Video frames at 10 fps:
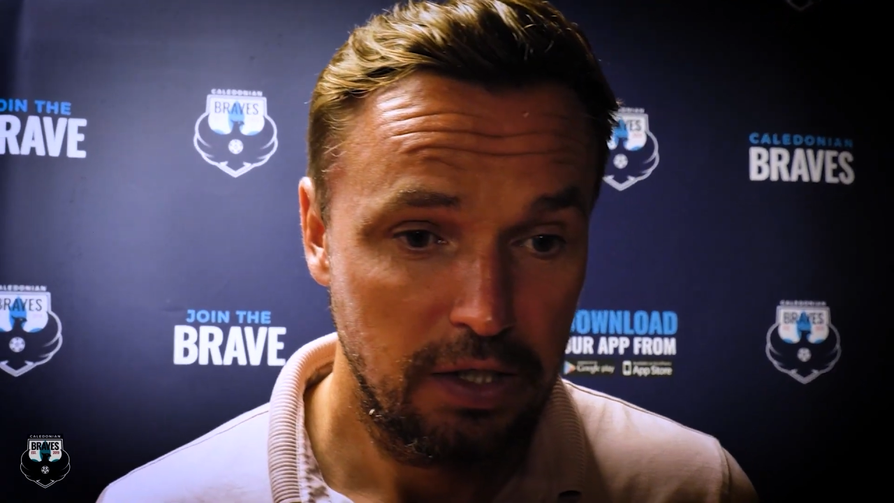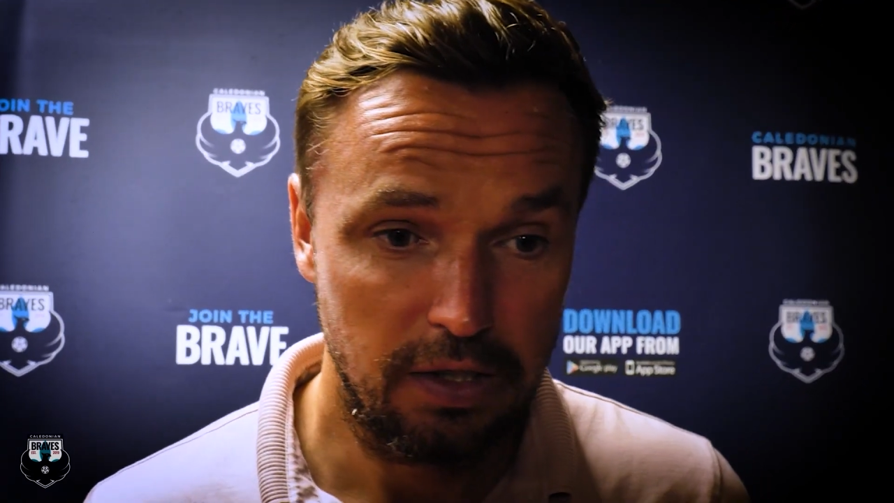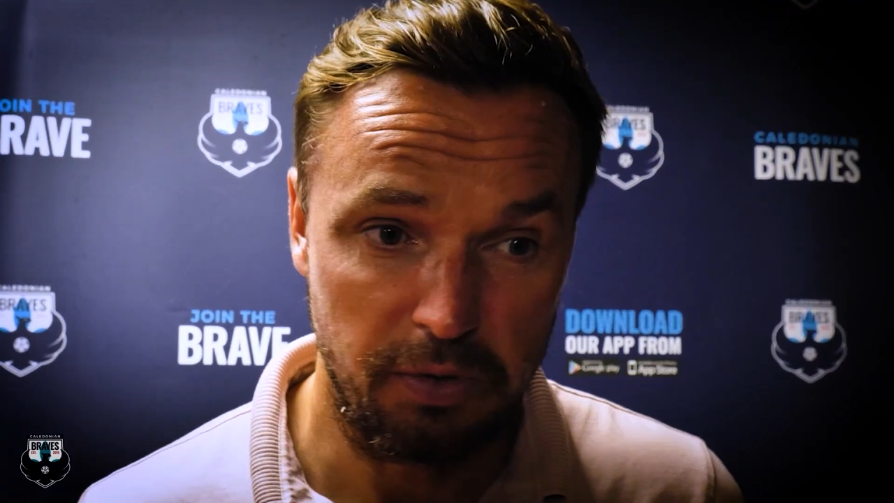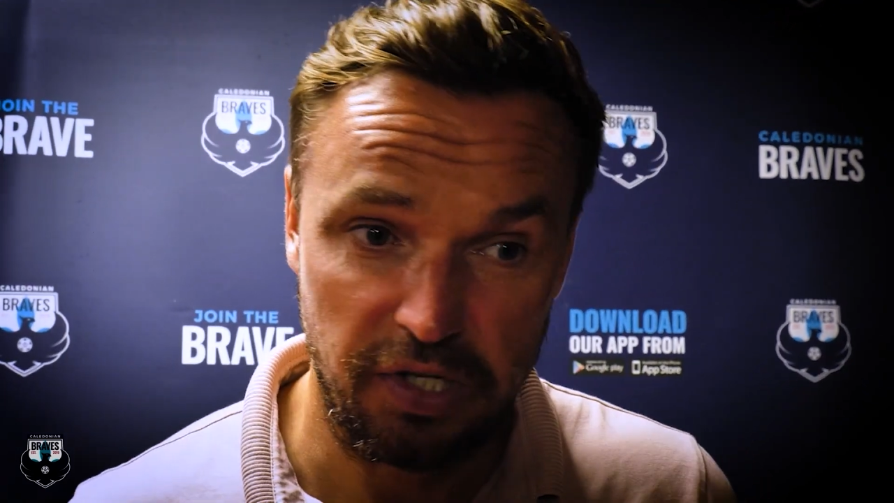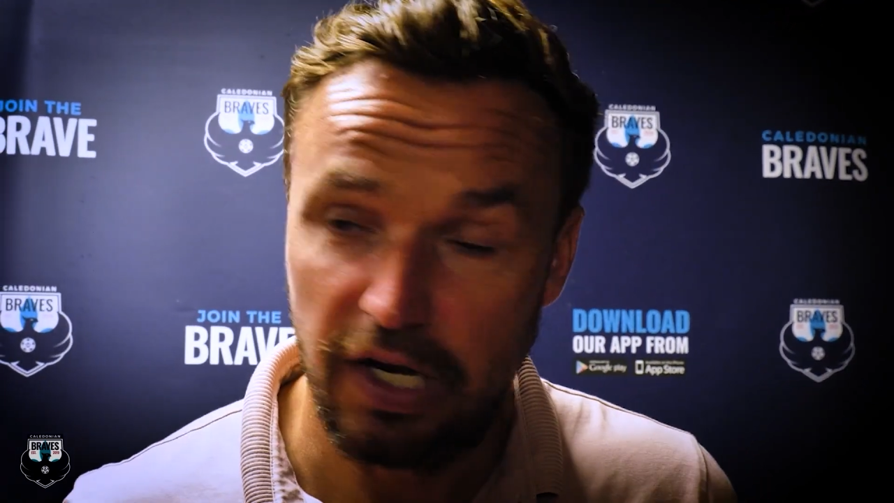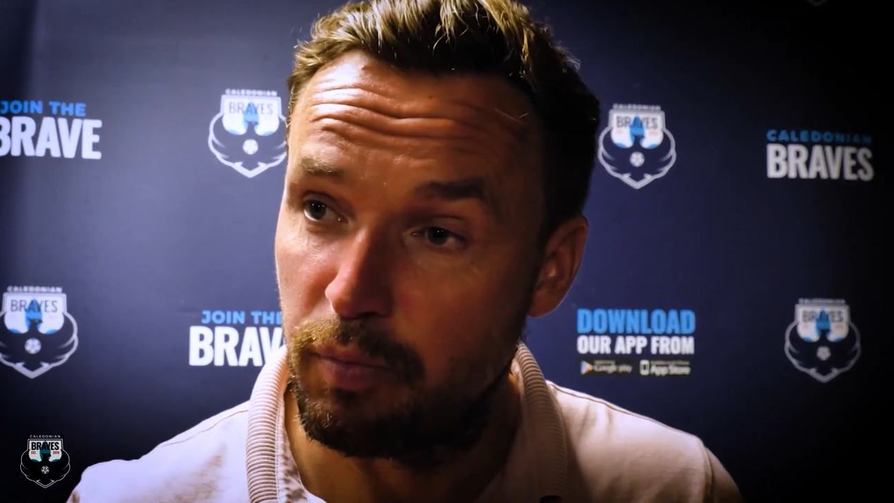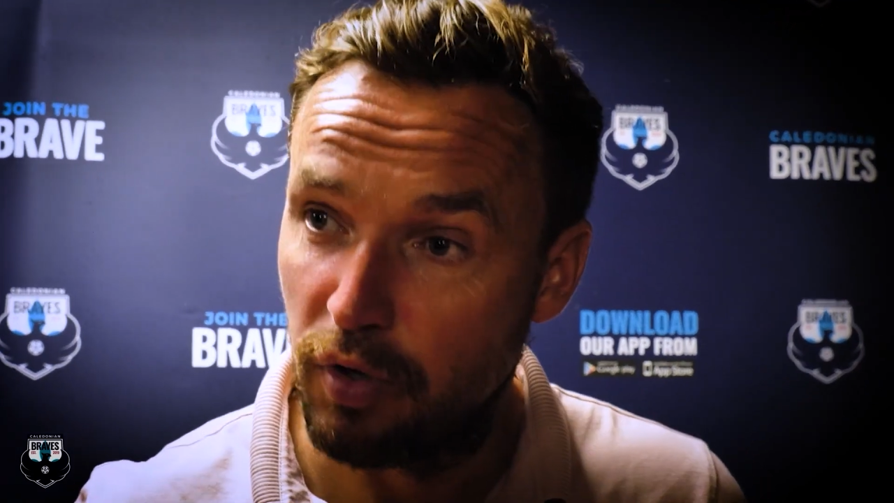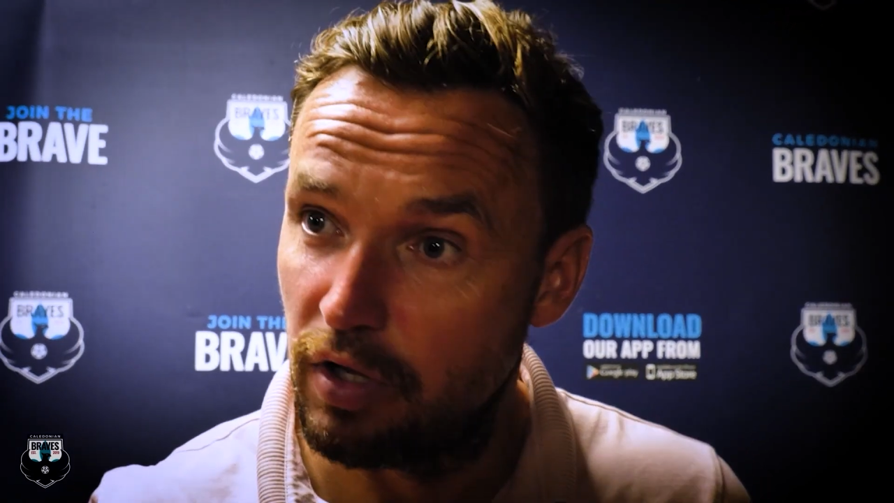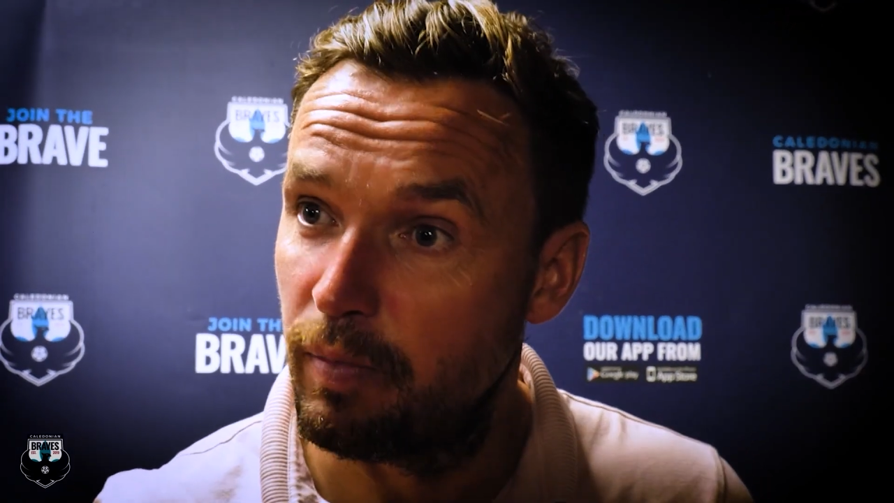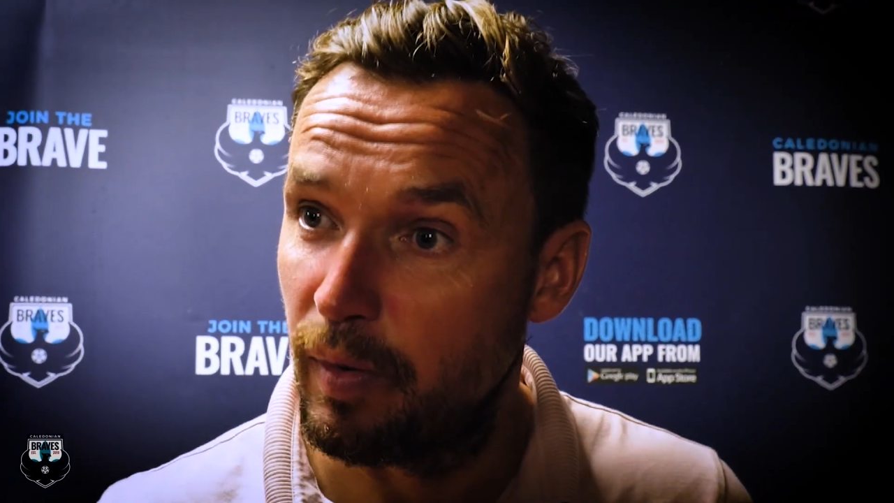They were starting to put
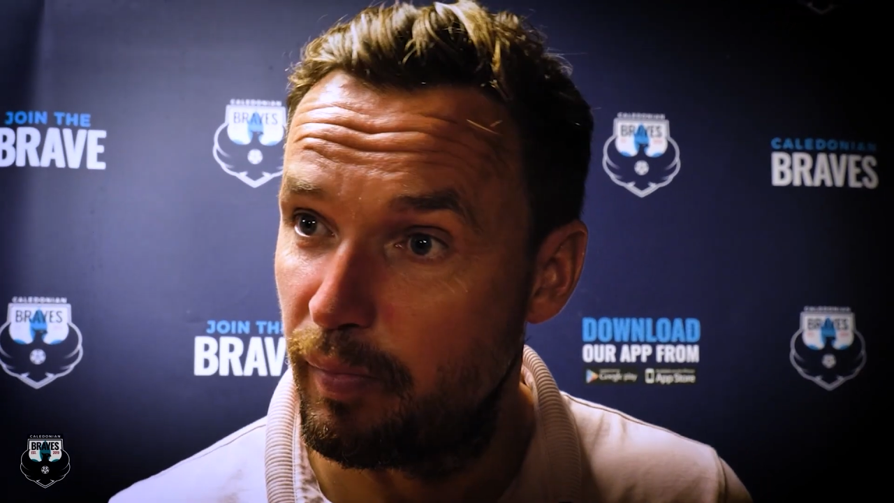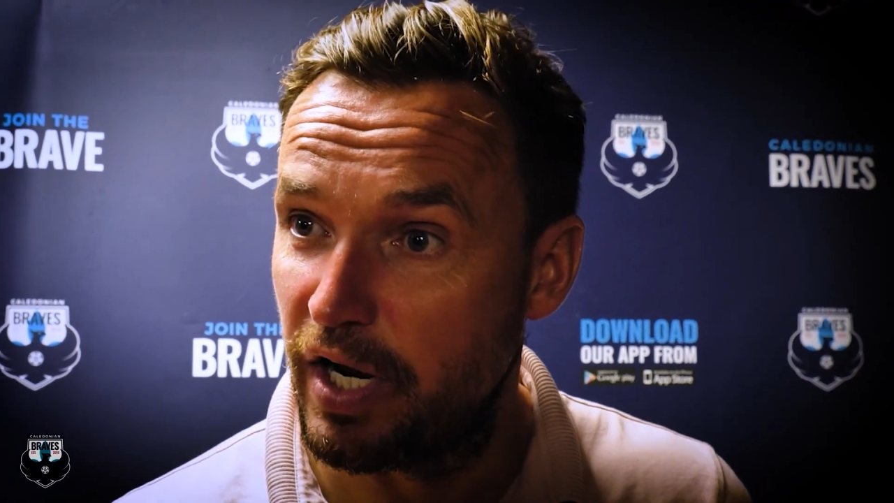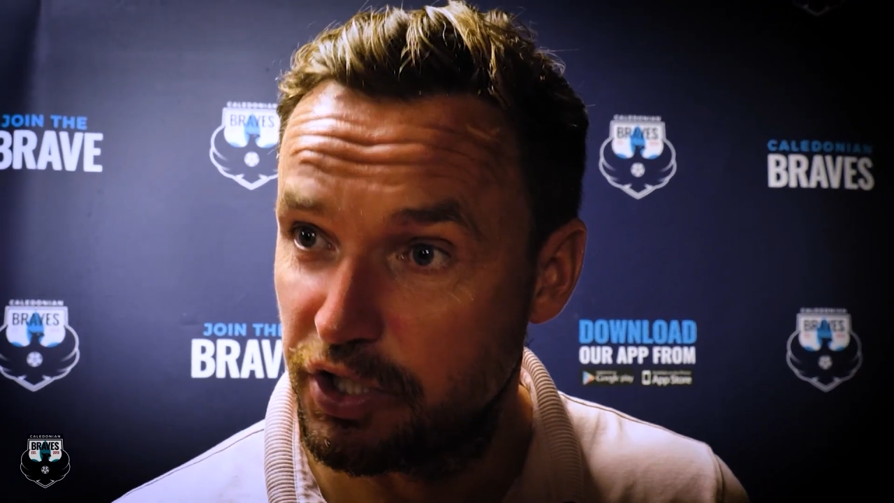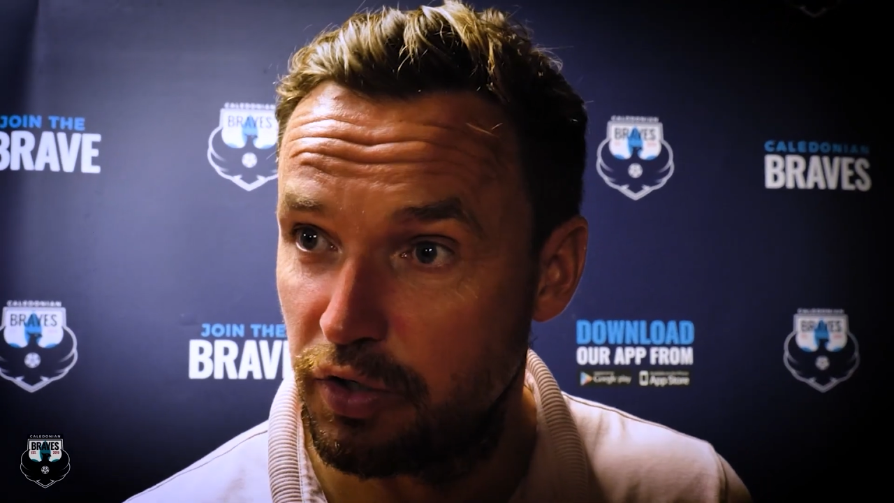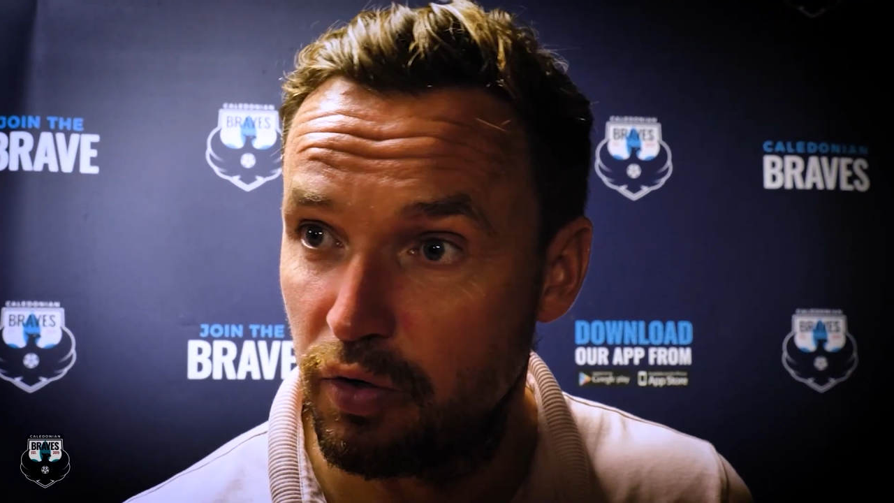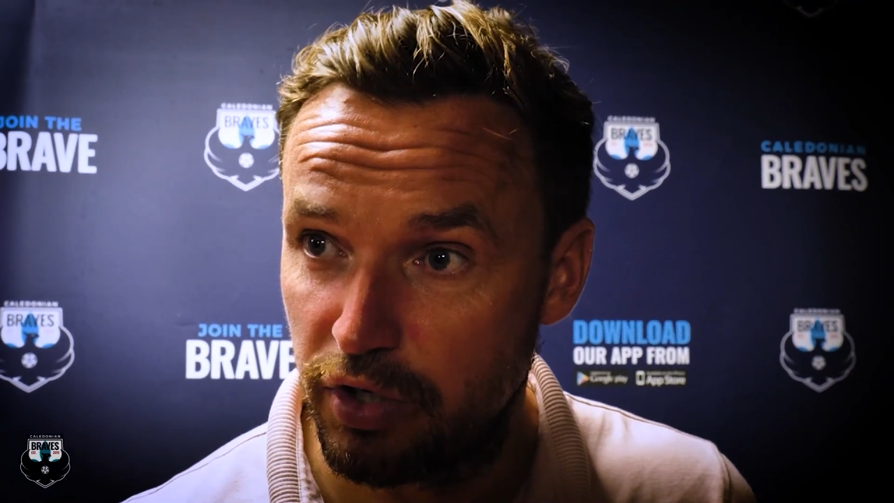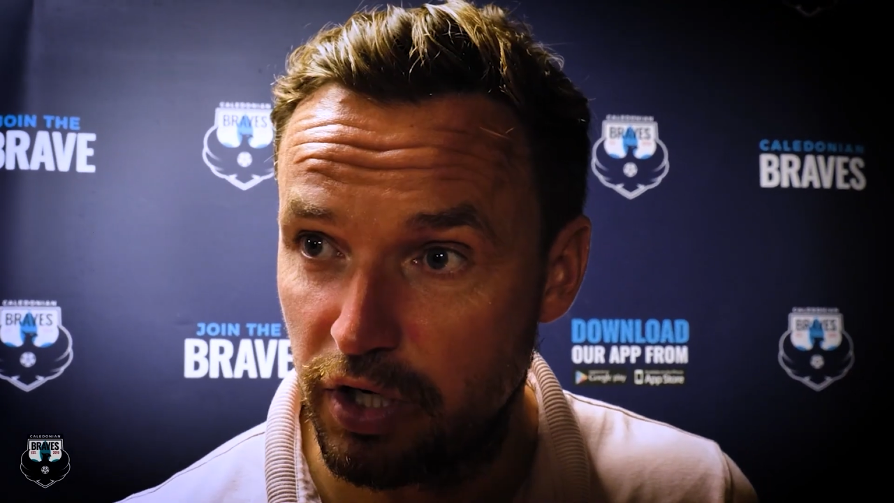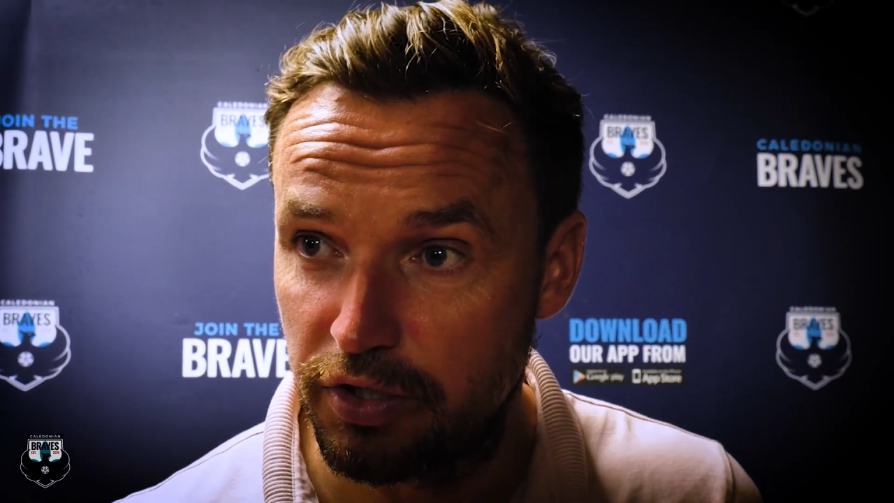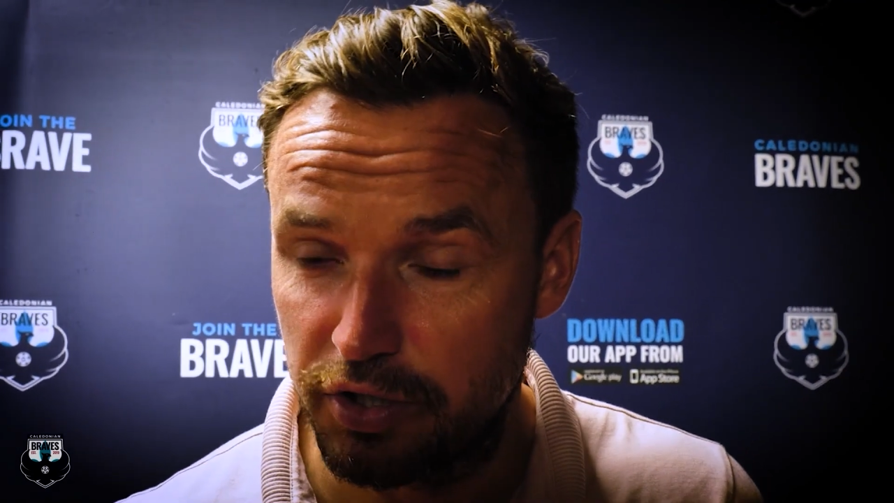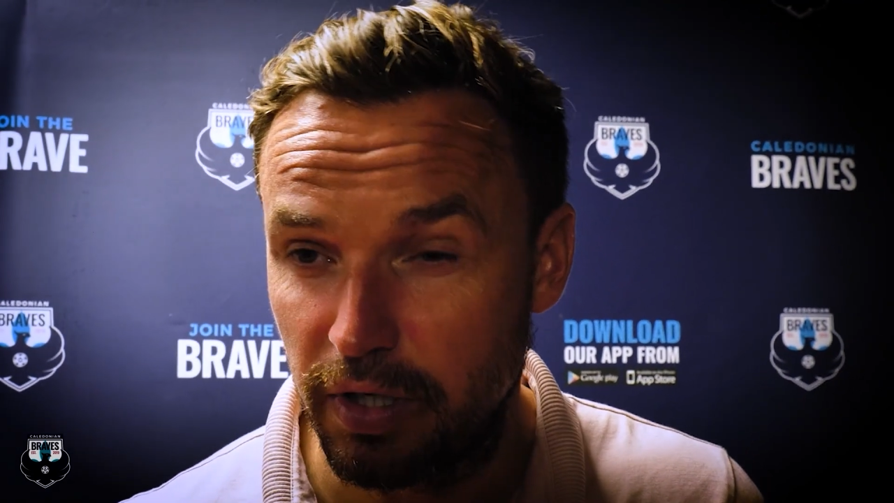a little bit of pressure on us,